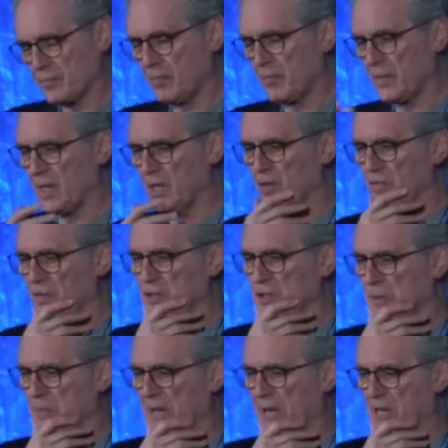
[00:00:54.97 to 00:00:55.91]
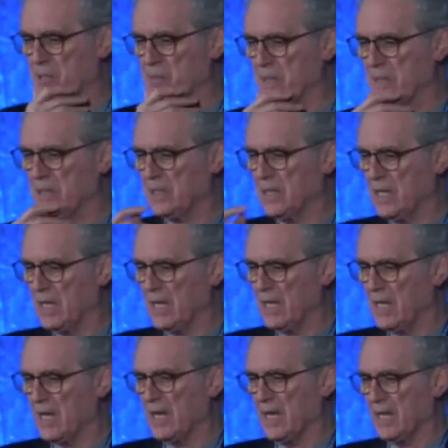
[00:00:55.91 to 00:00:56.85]
innovation management,
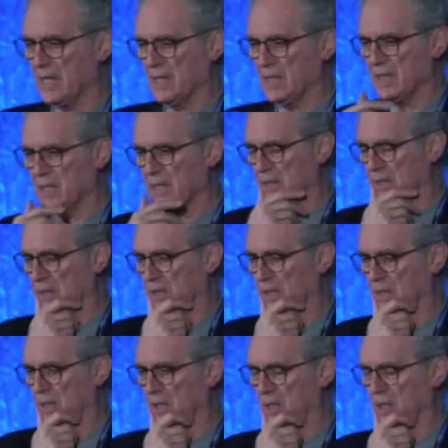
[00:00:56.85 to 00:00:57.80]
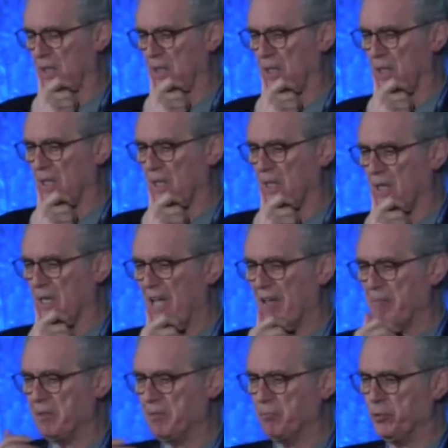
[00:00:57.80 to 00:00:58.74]
and uh, I've
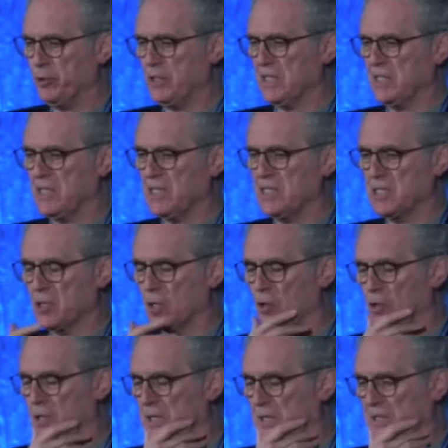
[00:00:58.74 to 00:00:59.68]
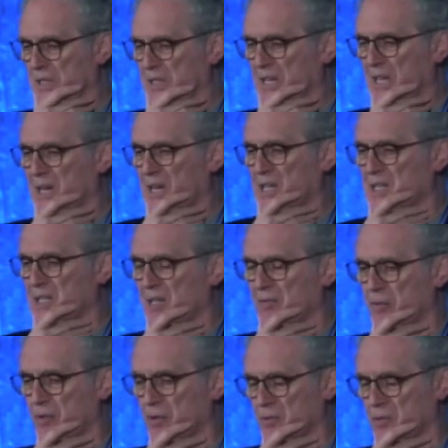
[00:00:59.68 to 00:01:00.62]
been putting this slogan in Canada
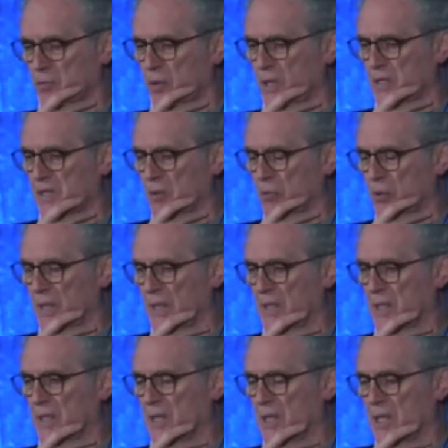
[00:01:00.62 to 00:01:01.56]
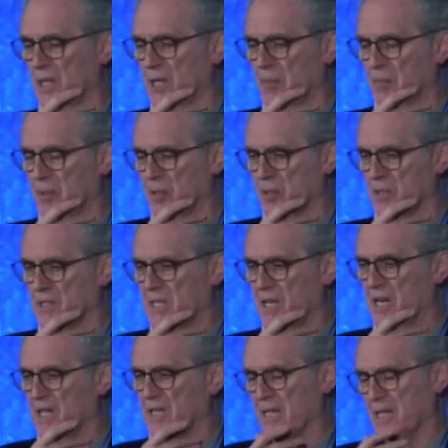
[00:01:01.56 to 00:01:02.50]
for quite a while because
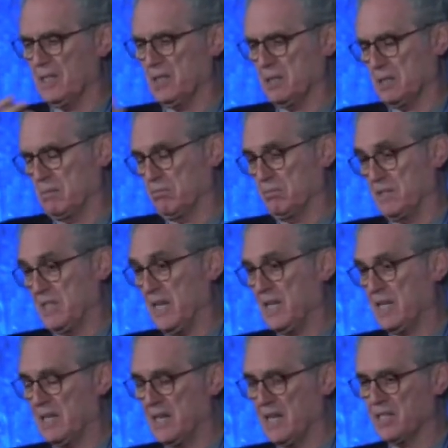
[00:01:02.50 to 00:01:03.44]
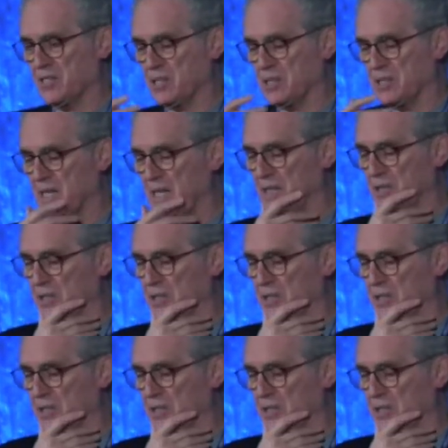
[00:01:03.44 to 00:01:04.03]
Canada is second largest country in